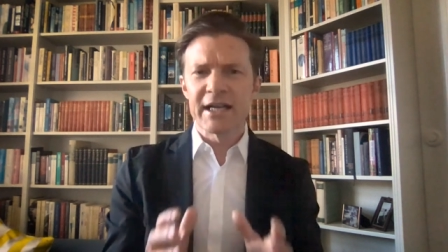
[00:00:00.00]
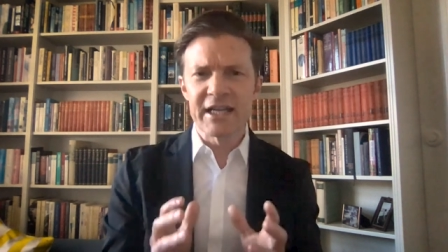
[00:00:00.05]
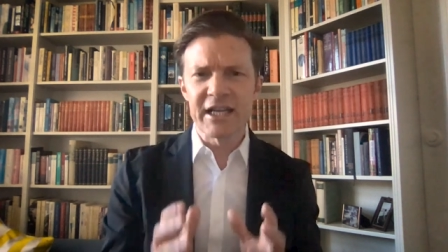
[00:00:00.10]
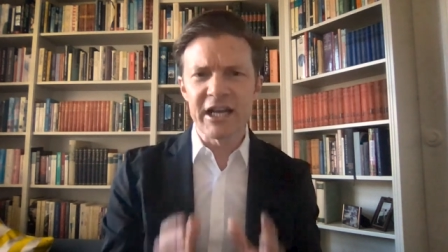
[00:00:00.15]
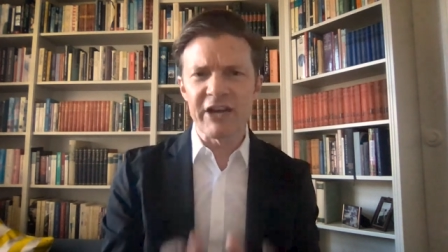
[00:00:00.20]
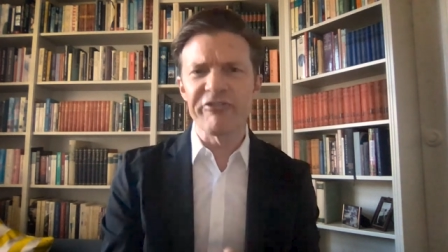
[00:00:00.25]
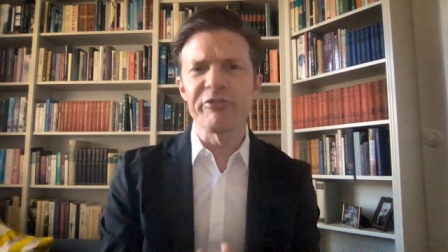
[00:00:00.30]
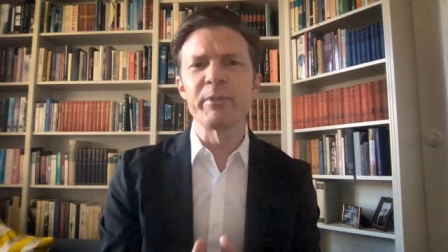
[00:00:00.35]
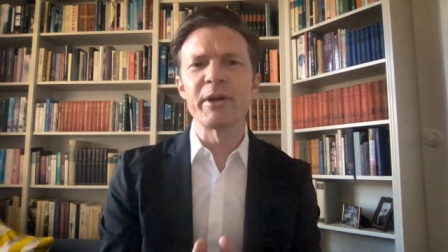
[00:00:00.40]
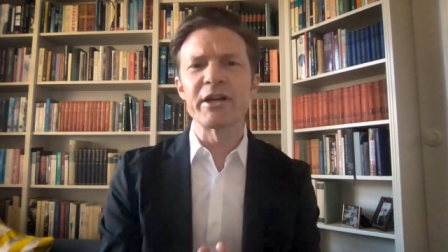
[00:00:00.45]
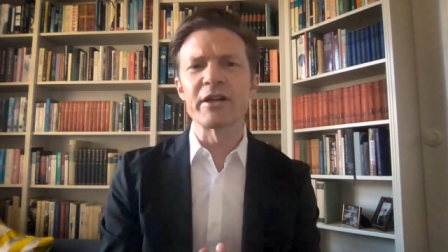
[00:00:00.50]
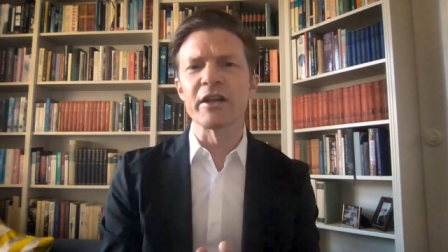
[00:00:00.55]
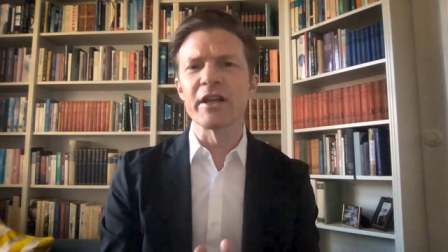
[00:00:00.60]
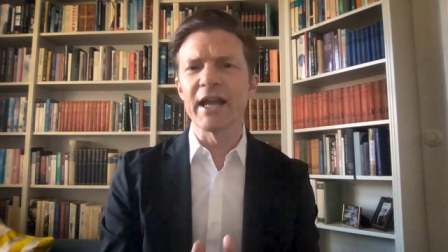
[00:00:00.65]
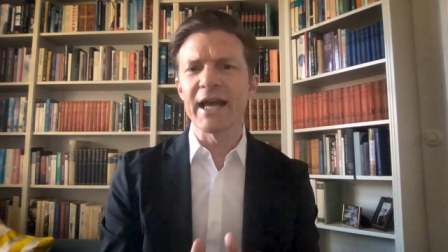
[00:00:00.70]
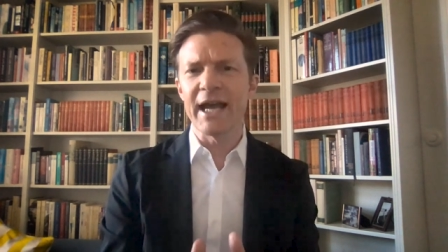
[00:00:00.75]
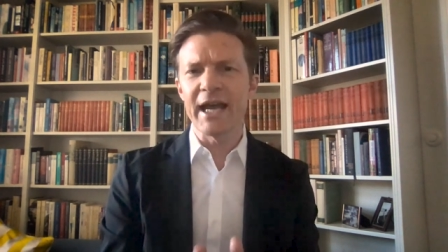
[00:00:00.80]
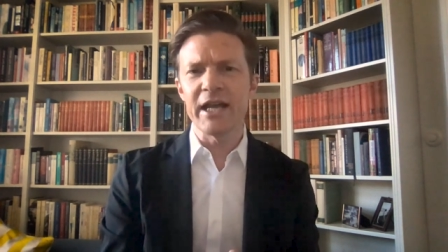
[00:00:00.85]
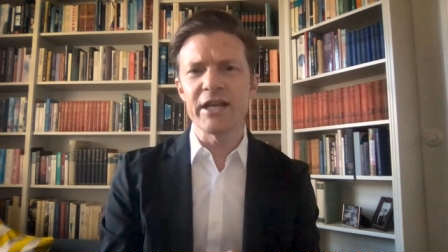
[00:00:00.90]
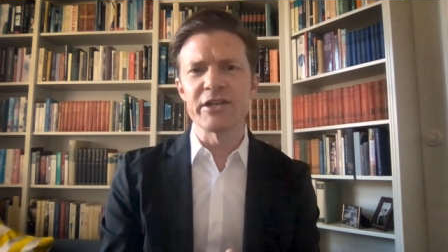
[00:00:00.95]
governmental
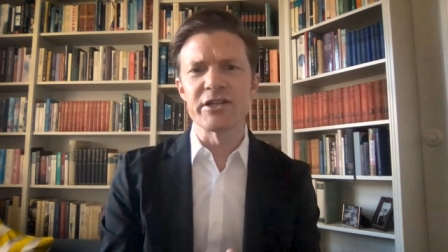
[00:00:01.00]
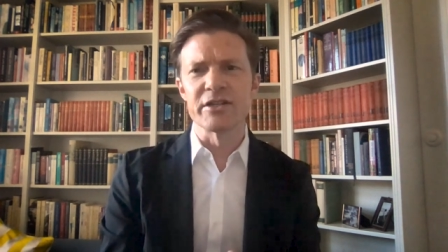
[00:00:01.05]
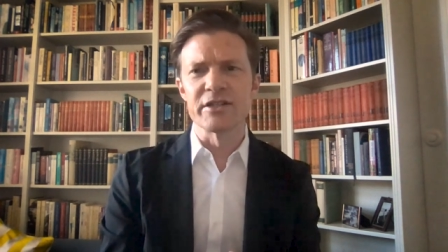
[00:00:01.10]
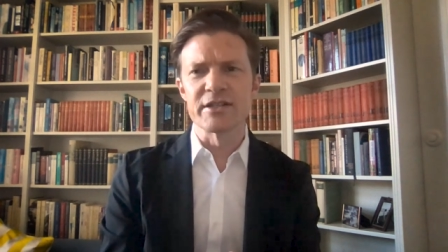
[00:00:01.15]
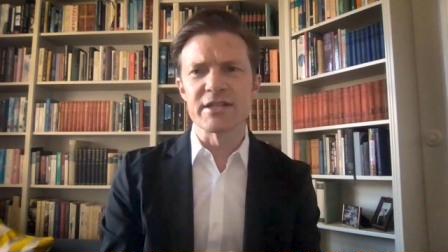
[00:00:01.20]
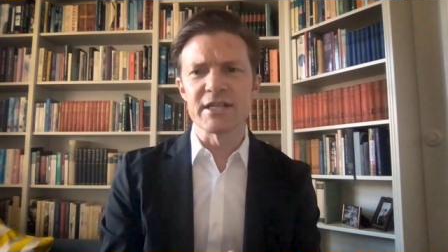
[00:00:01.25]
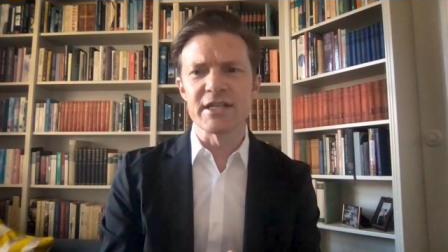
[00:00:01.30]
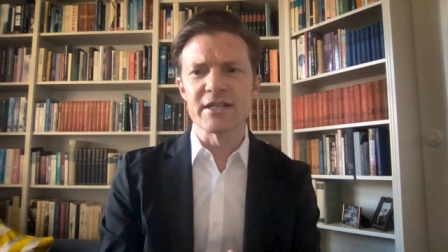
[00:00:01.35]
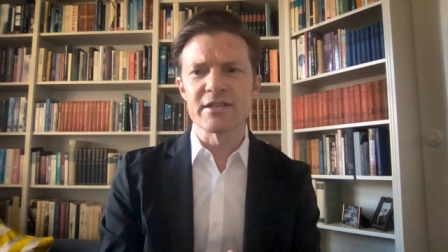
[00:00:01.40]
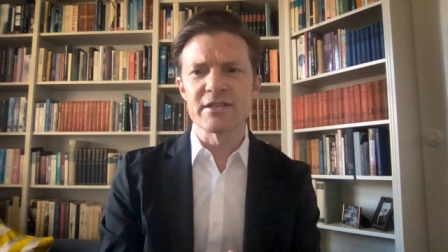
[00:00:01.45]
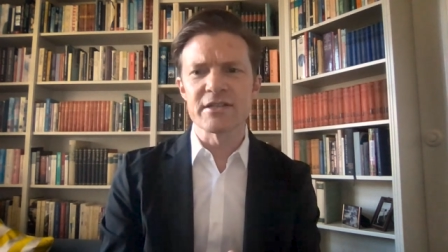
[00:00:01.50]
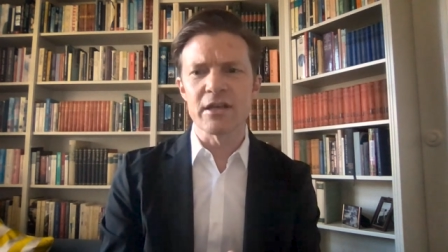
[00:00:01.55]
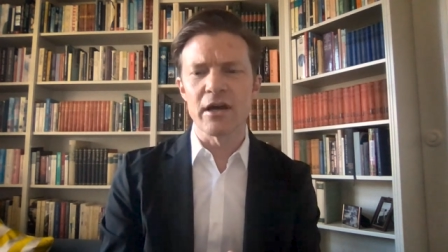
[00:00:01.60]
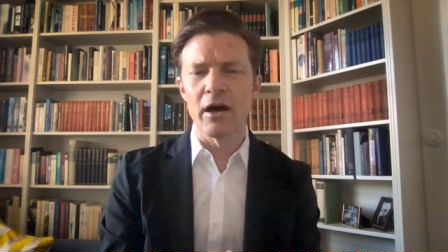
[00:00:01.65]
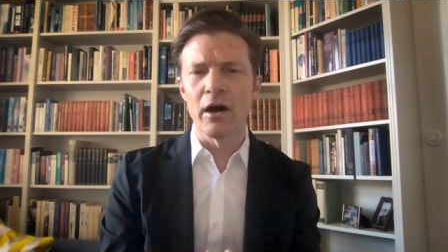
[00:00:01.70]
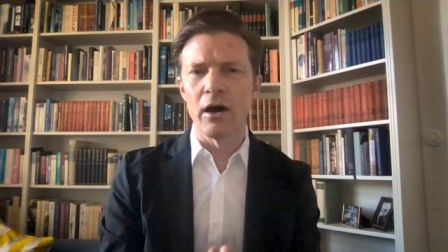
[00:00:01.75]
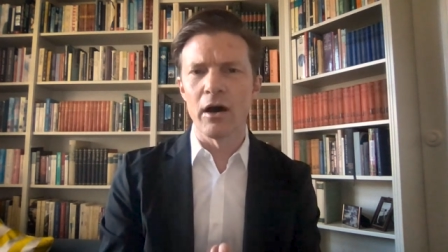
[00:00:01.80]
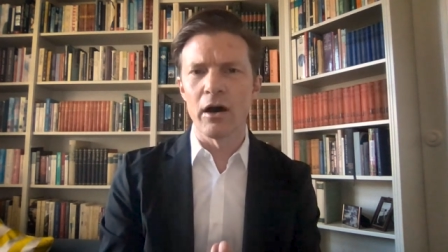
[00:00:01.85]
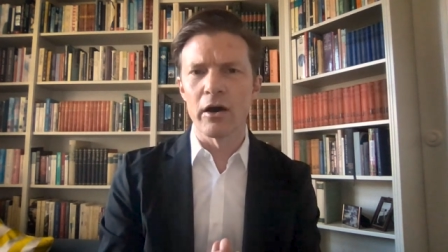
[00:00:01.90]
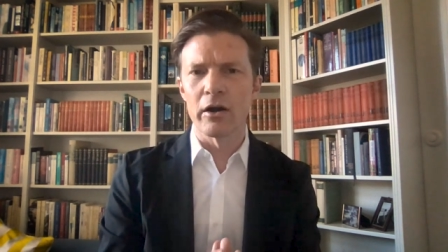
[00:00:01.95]
agencies
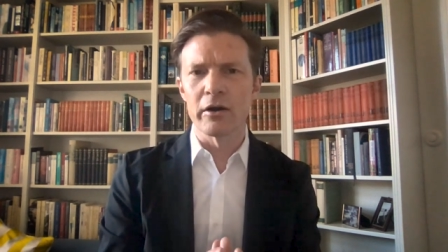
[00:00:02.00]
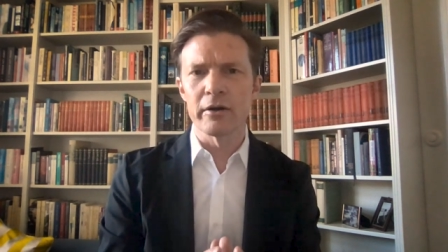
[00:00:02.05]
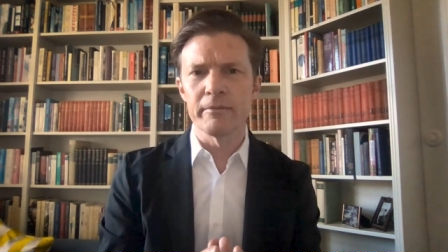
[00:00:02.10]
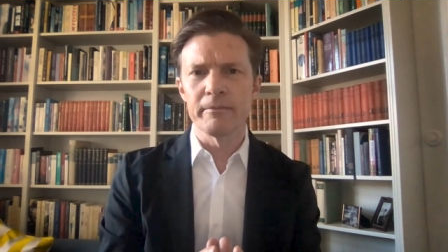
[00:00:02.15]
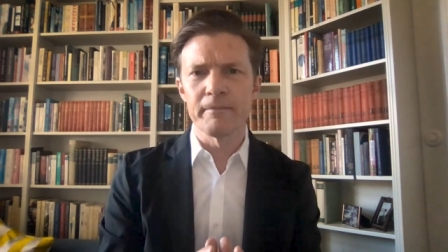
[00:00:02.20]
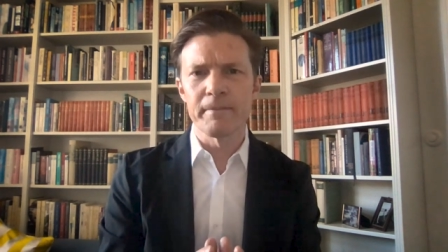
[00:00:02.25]
are